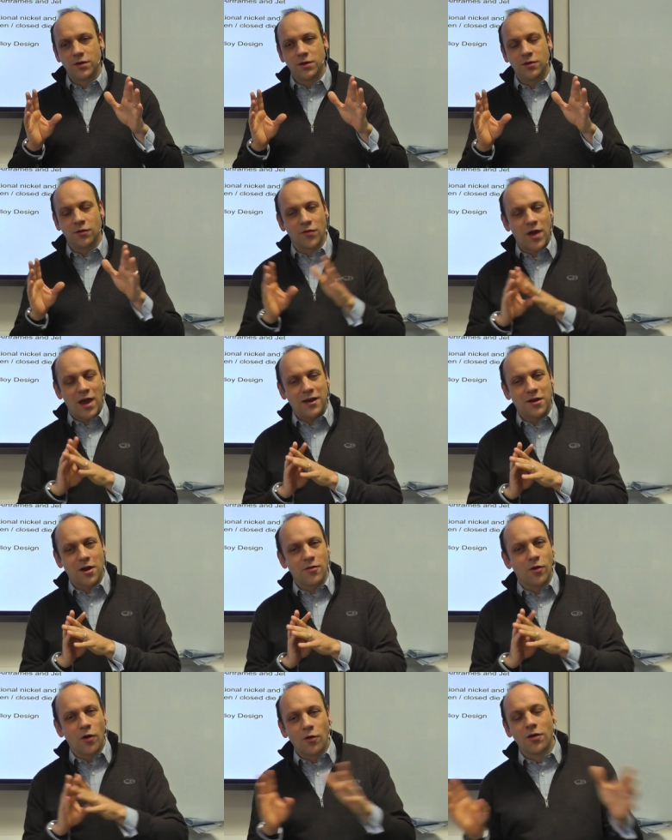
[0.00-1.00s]
you're then
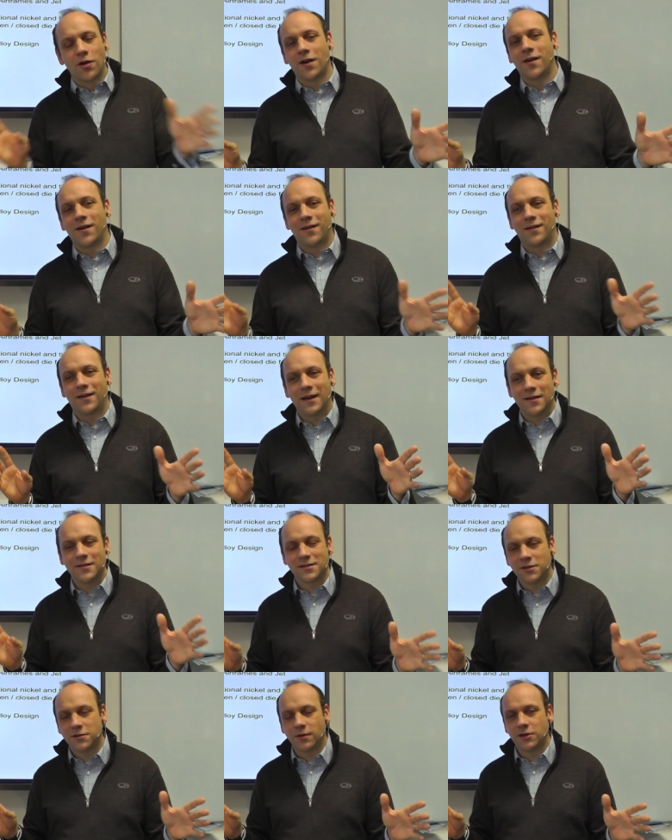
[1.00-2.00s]
no longer in a
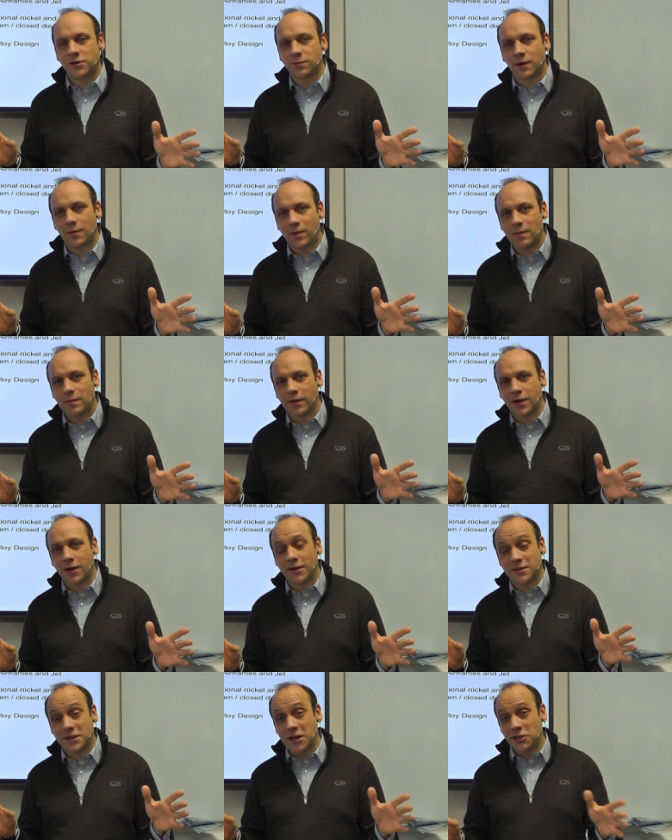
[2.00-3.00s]
situation where people are
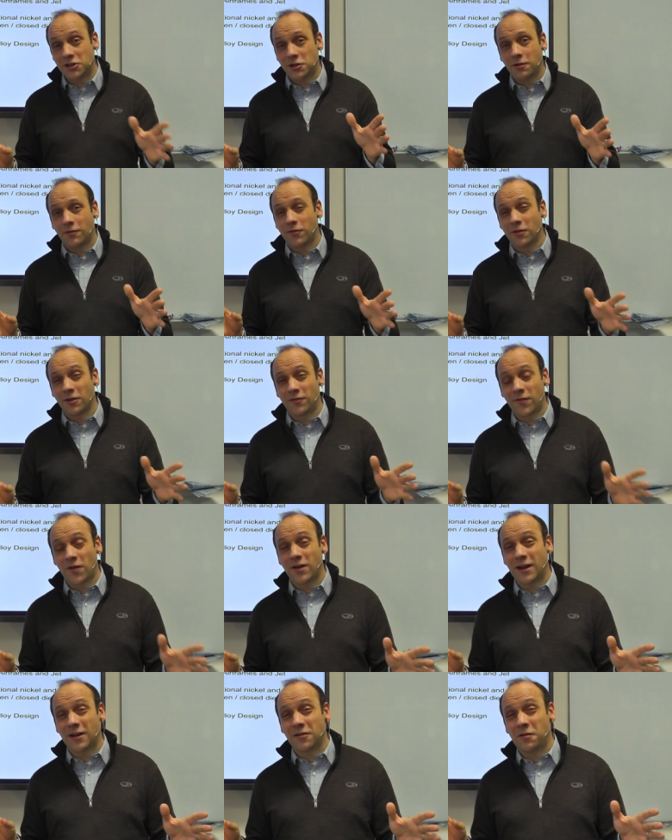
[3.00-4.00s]
going to teach you if you're going to
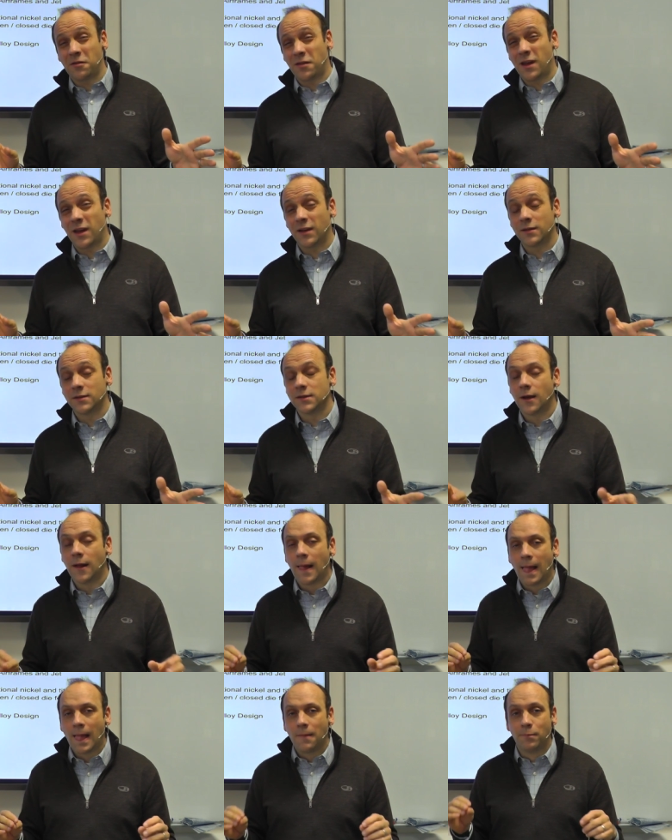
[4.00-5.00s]
find out new things,
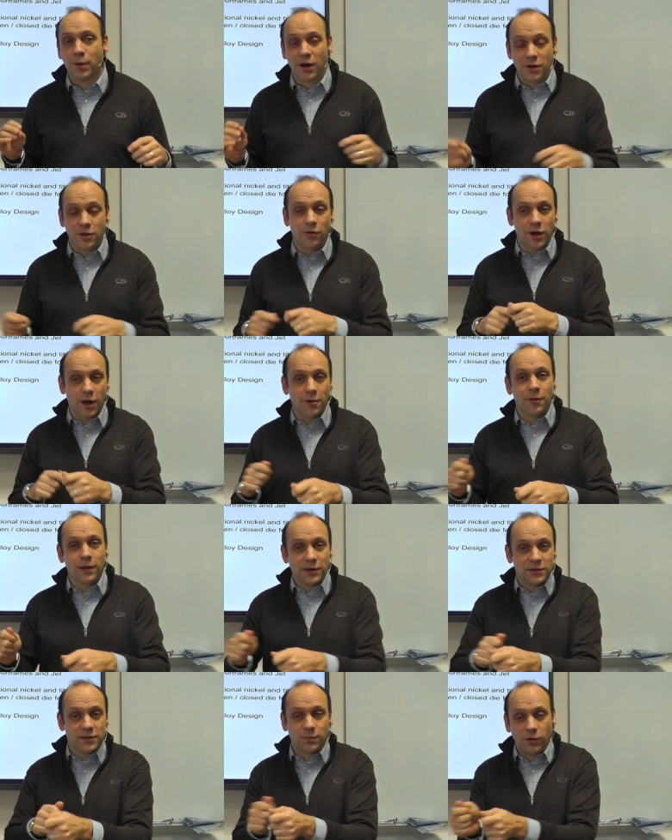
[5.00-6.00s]
but you're going to
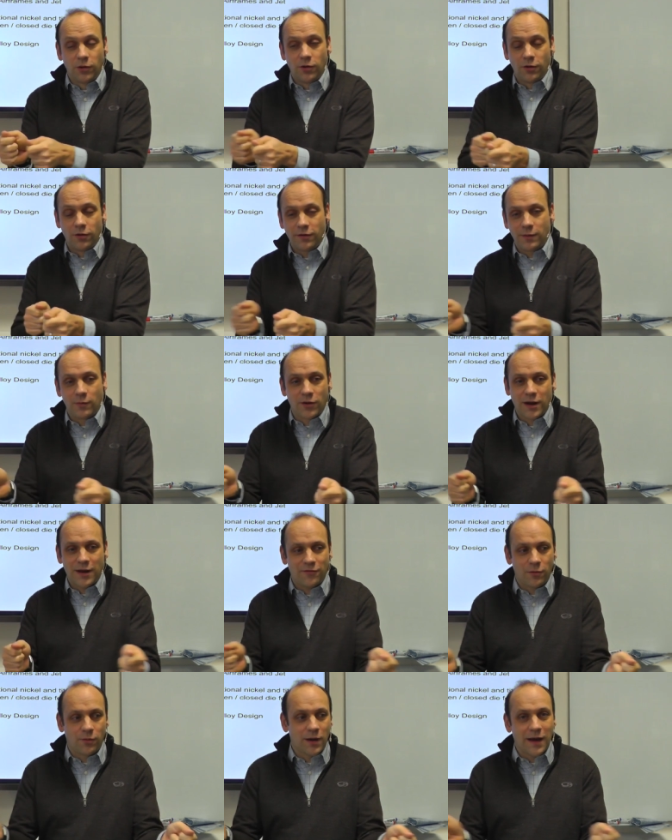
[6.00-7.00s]
explore in
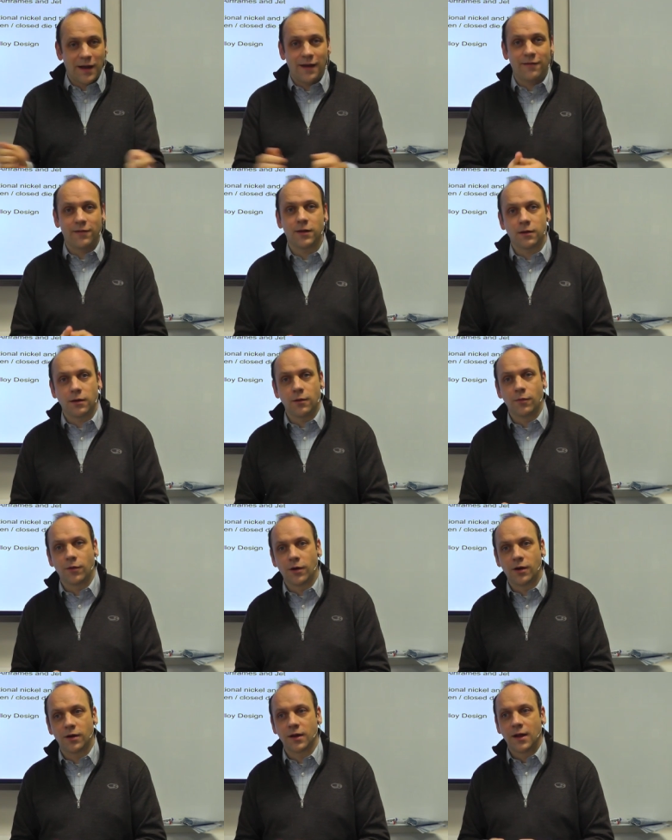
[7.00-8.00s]
whatever area you
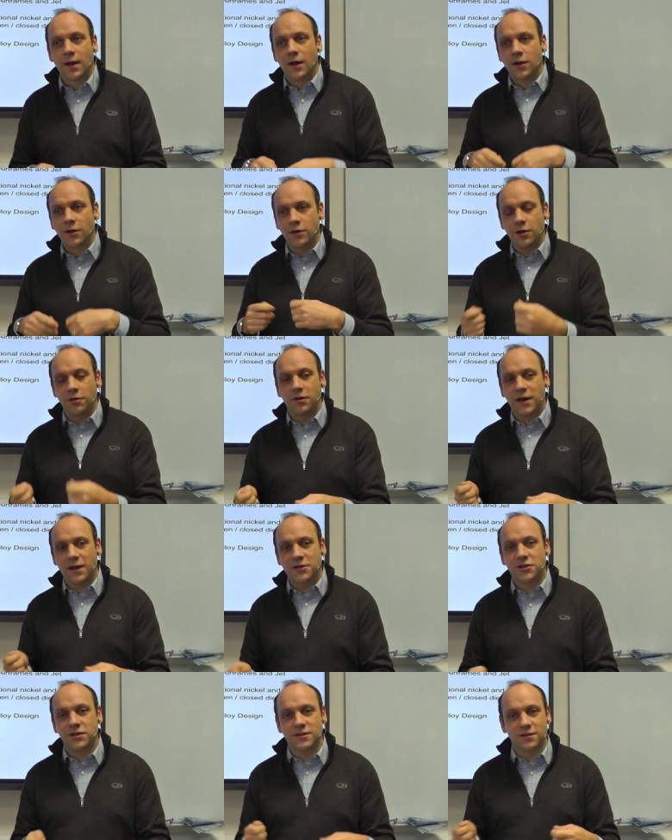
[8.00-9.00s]
work new
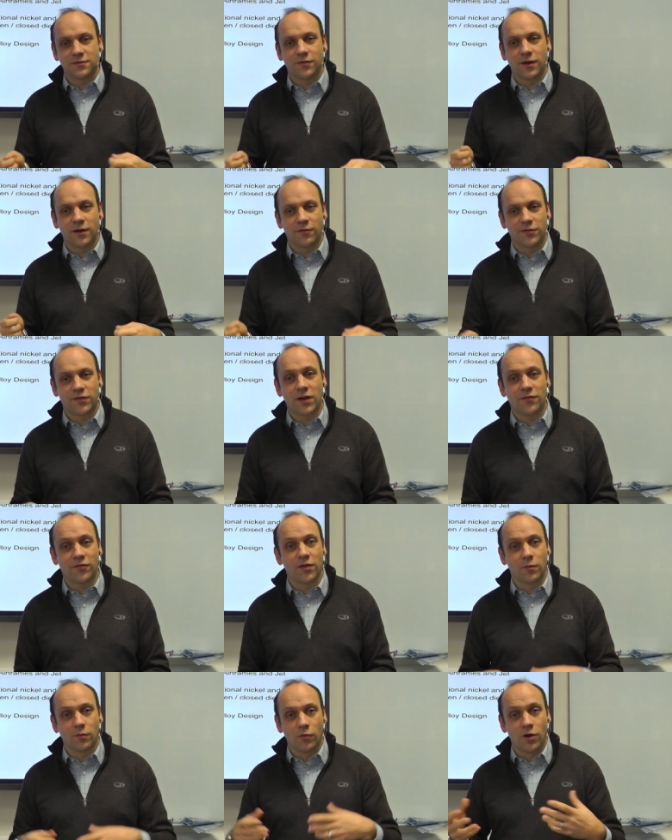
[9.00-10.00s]
niches of, of stuff
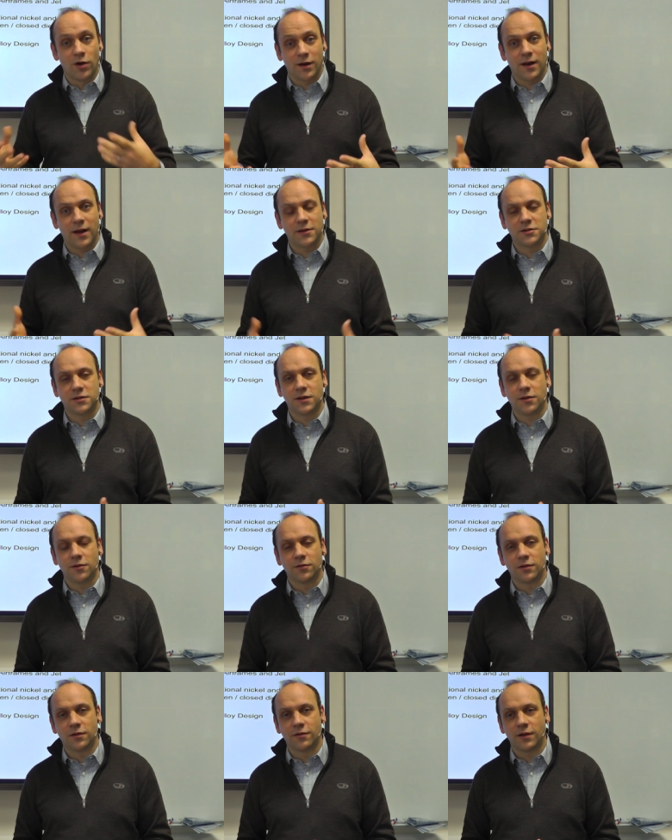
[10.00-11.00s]
that weren't lectured in
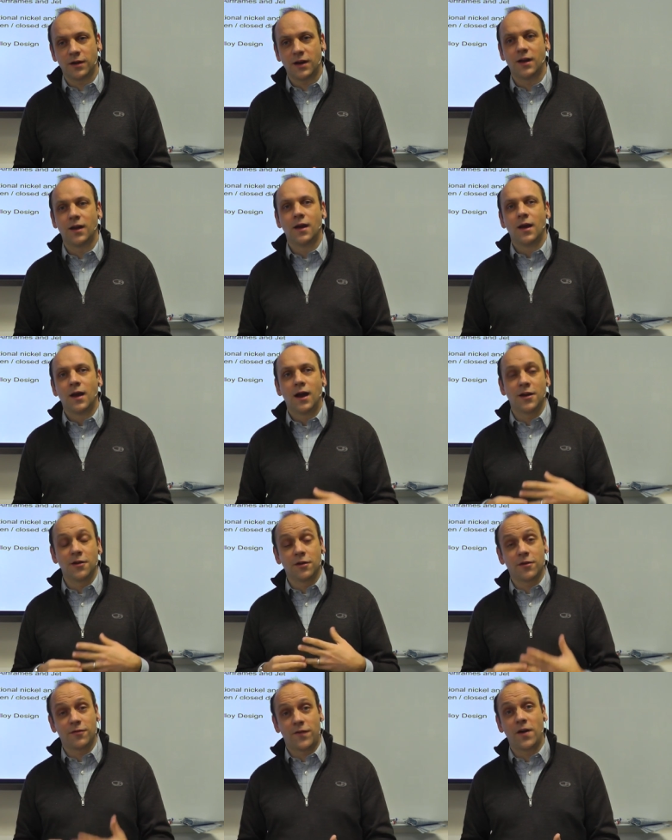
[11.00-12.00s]
your degree. And
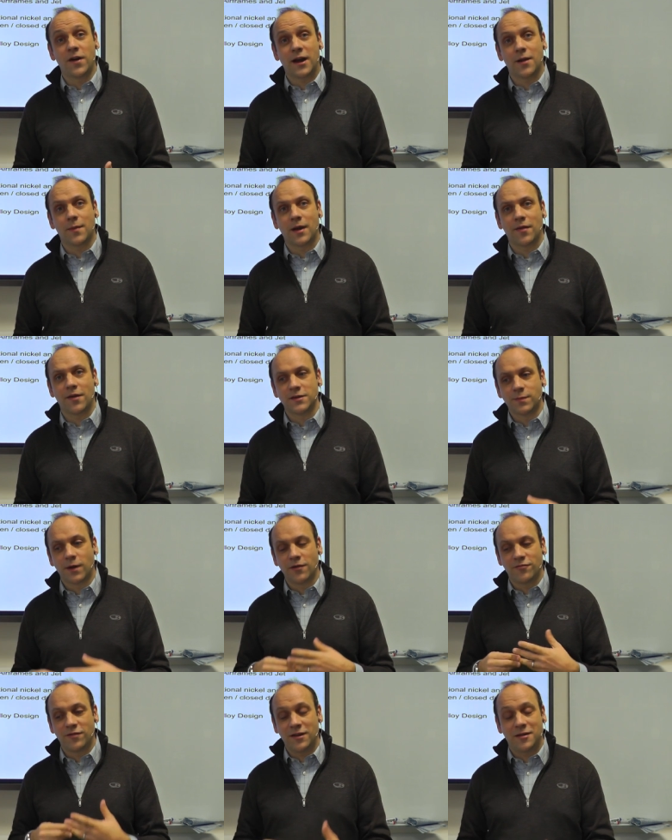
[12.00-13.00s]
you're going to find out about those
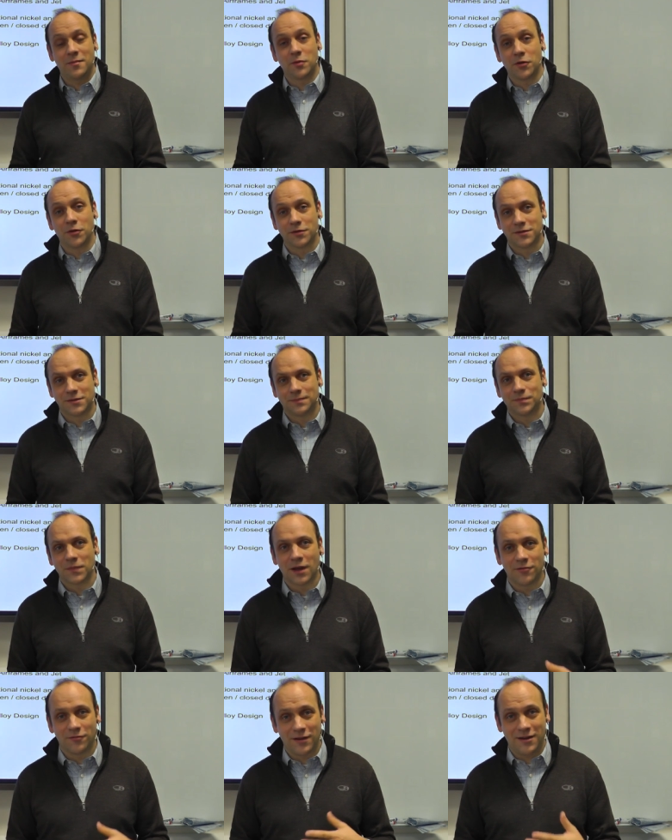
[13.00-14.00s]
by reading books
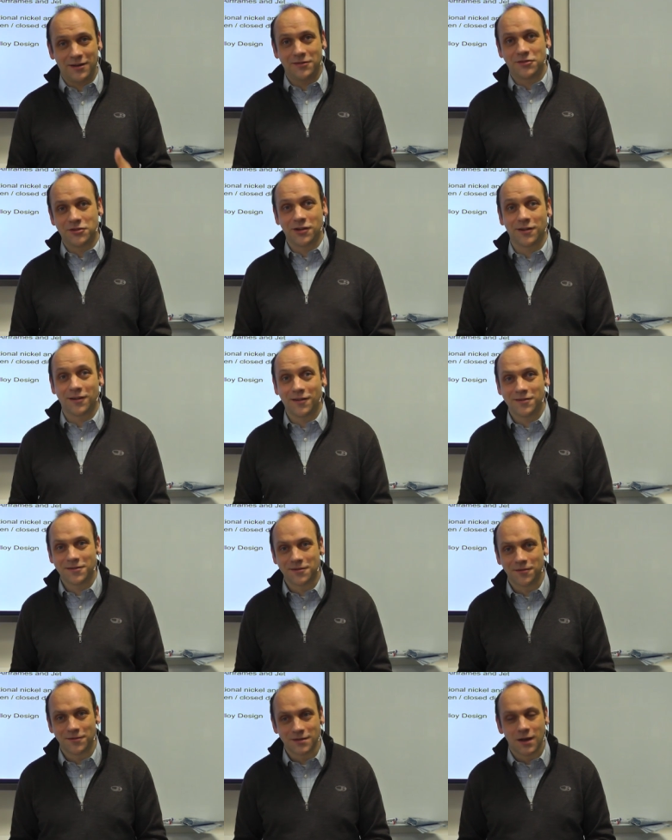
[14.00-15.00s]
and reading journal
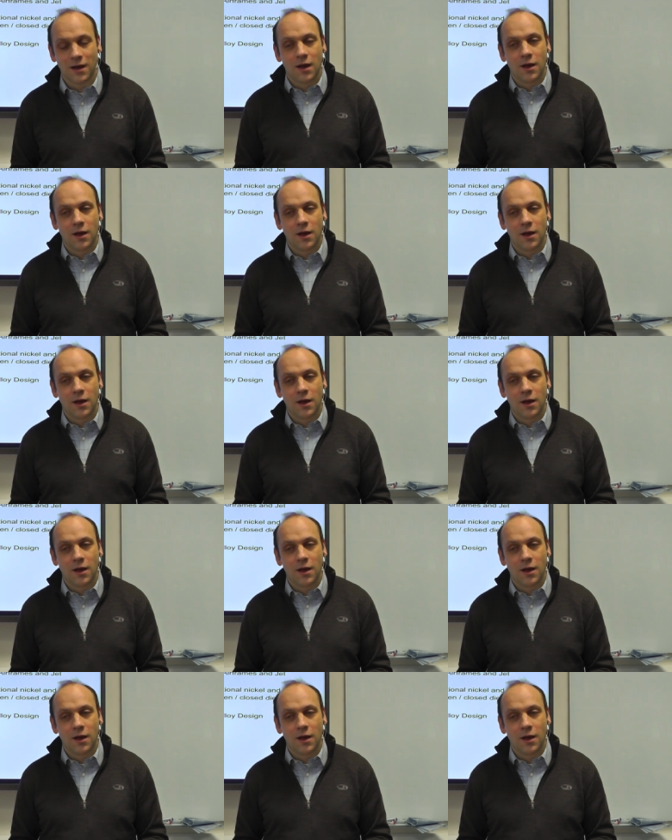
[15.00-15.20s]
articles.